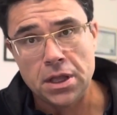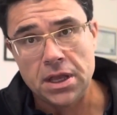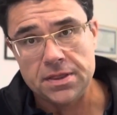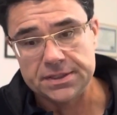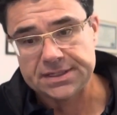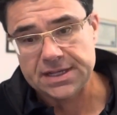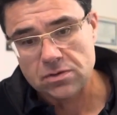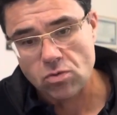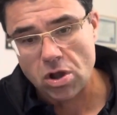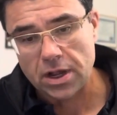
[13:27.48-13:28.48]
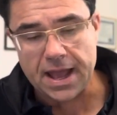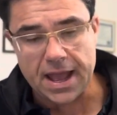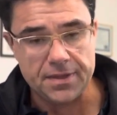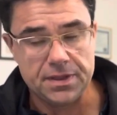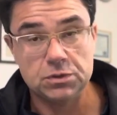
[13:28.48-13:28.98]
in the sidewalk,
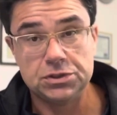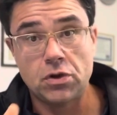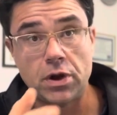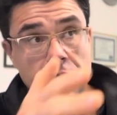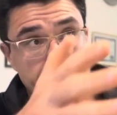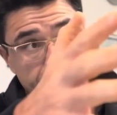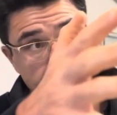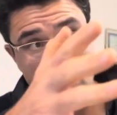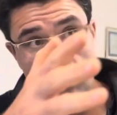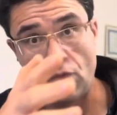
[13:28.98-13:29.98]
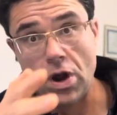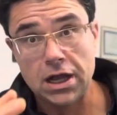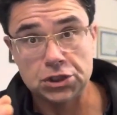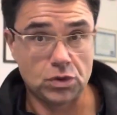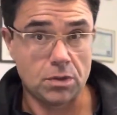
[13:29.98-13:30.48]
and it was near a, a
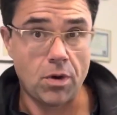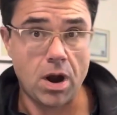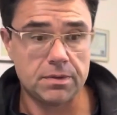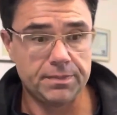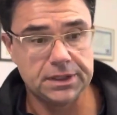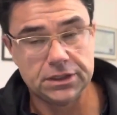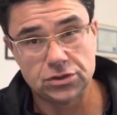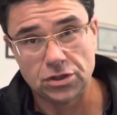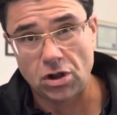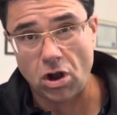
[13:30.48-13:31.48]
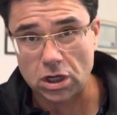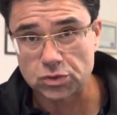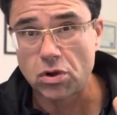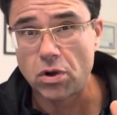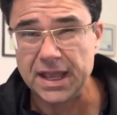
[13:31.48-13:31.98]
garage to an apartment building, so the
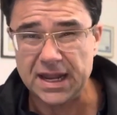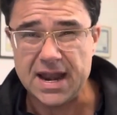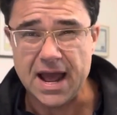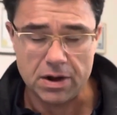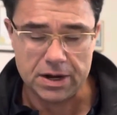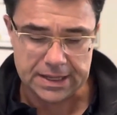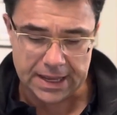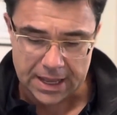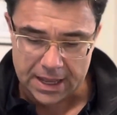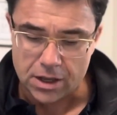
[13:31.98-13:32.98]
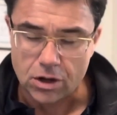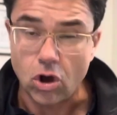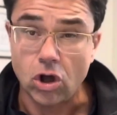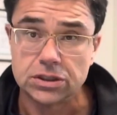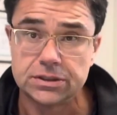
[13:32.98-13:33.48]
cars were going in and out, and they
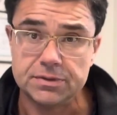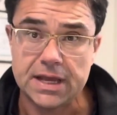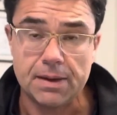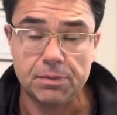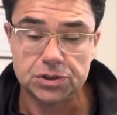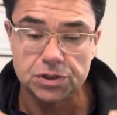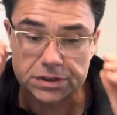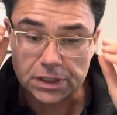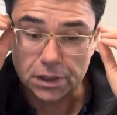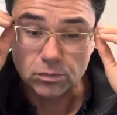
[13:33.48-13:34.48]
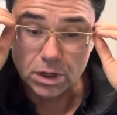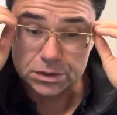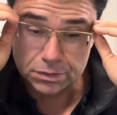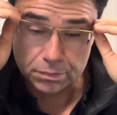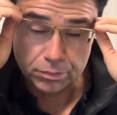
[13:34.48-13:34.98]
caused some damage to the sidewalk.
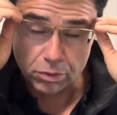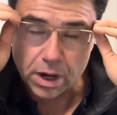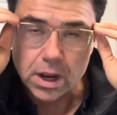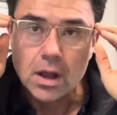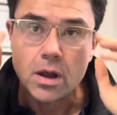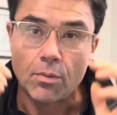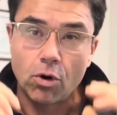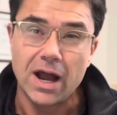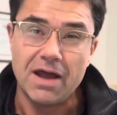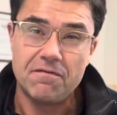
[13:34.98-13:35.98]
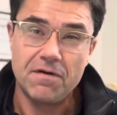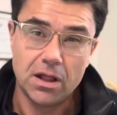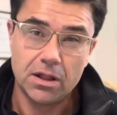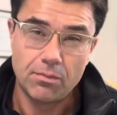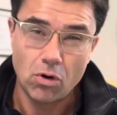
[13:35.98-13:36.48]
So the poor poor guy
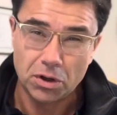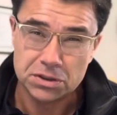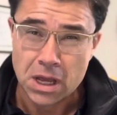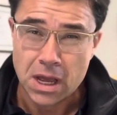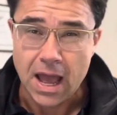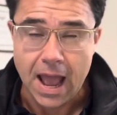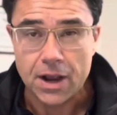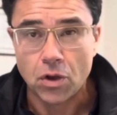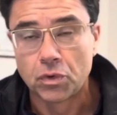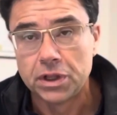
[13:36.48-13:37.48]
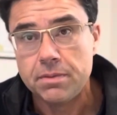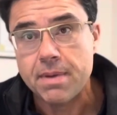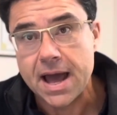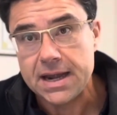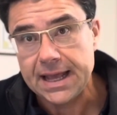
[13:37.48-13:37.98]
fell. He broke his ankle really
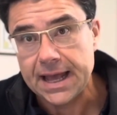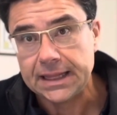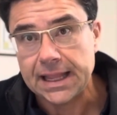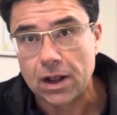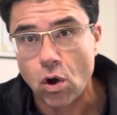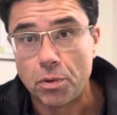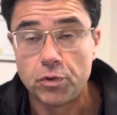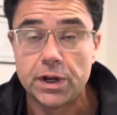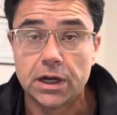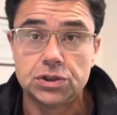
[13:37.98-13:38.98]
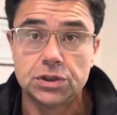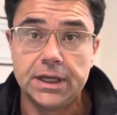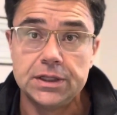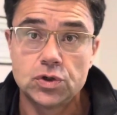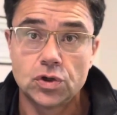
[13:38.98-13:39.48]
bad, and he had like open reduction
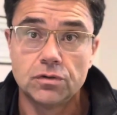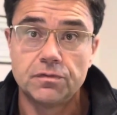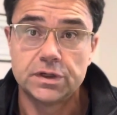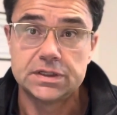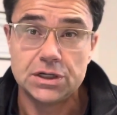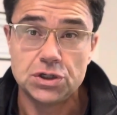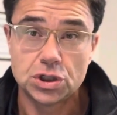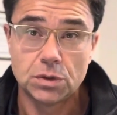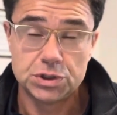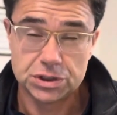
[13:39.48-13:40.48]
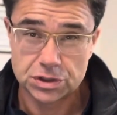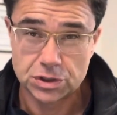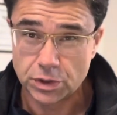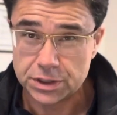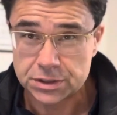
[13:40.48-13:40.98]
internal fixation, which is a
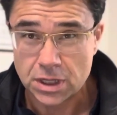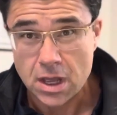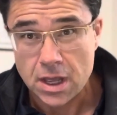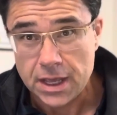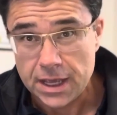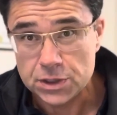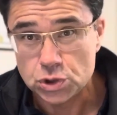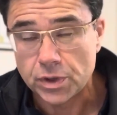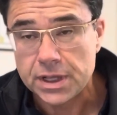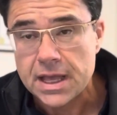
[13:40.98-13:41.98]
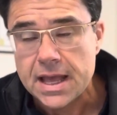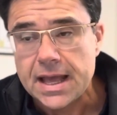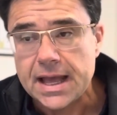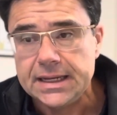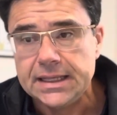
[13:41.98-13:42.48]
serious injury,
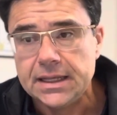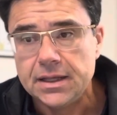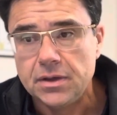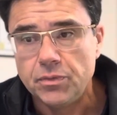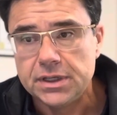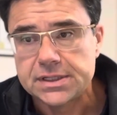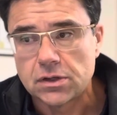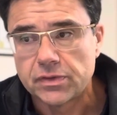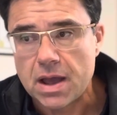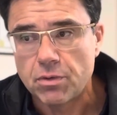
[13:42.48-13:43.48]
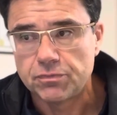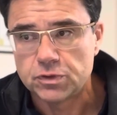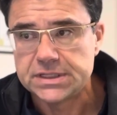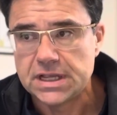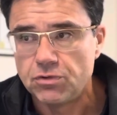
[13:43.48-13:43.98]
and he, he we settled that one for
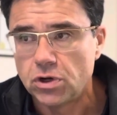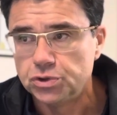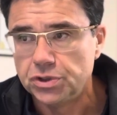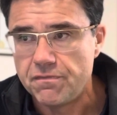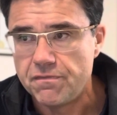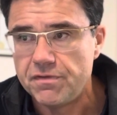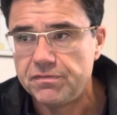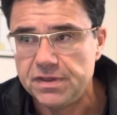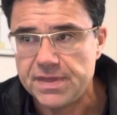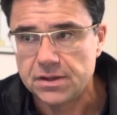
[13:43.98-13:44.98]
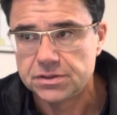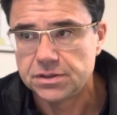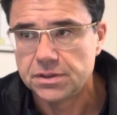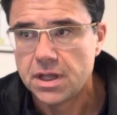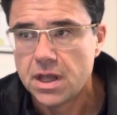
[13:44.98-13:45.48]
seven hundred and fifty
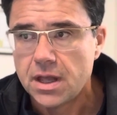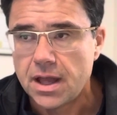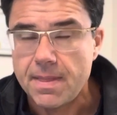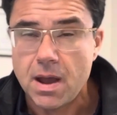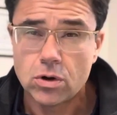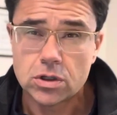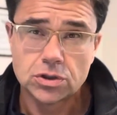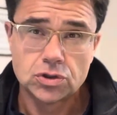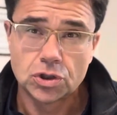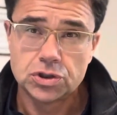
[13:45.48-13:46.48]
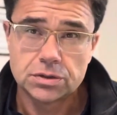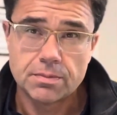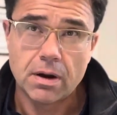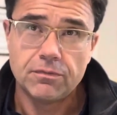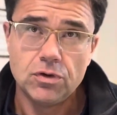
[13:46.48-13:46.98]
thousand. And that one also took just
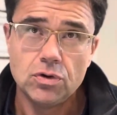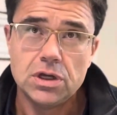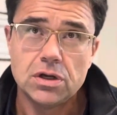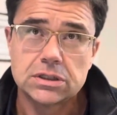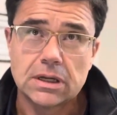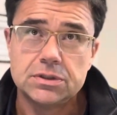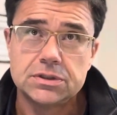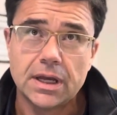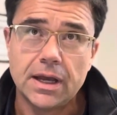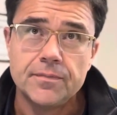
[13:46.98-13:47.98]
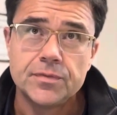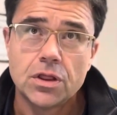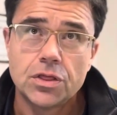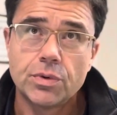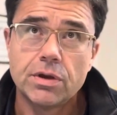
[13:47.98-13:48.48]
about a few years, I would say
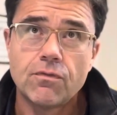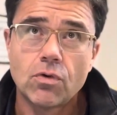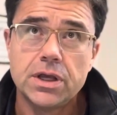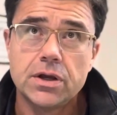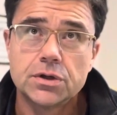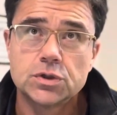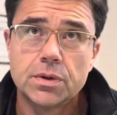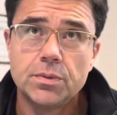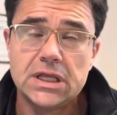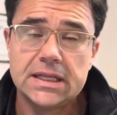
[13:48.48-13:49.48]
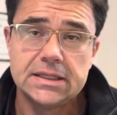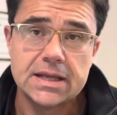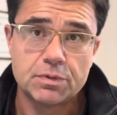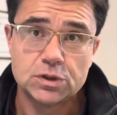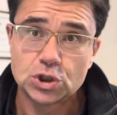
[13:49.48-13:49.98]
three, four years. We, we did
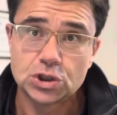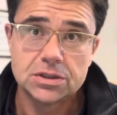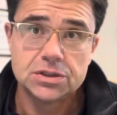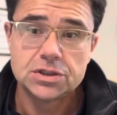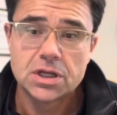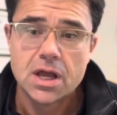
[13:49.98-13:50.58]
depositions,